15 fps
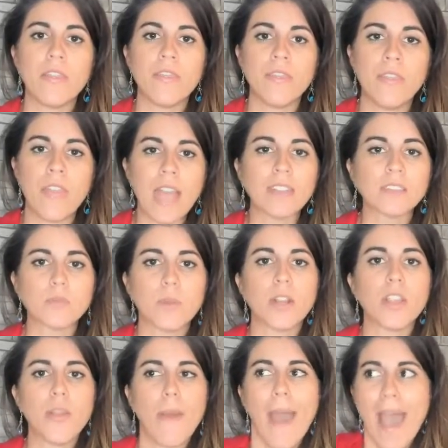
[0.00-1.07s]
that's where
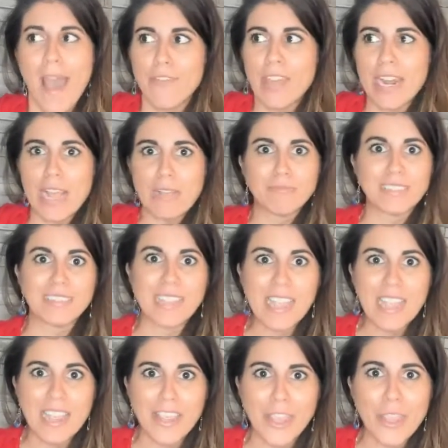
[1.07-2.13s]
you have an
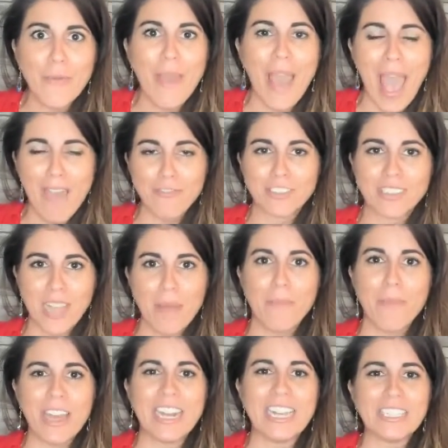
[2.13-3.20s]
MC. You have
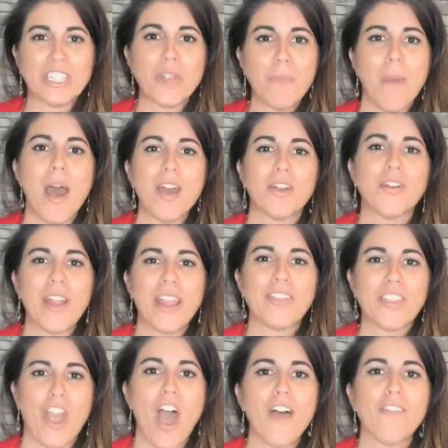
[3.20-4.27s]
somebody to moderate the
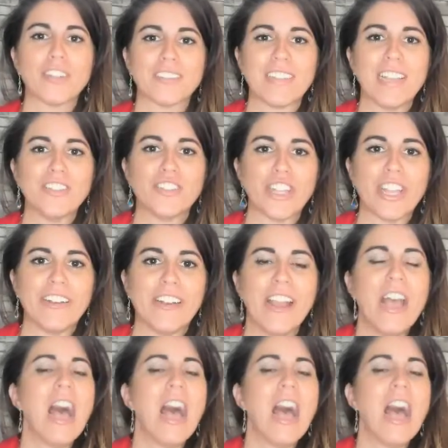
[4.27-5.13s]
conversation.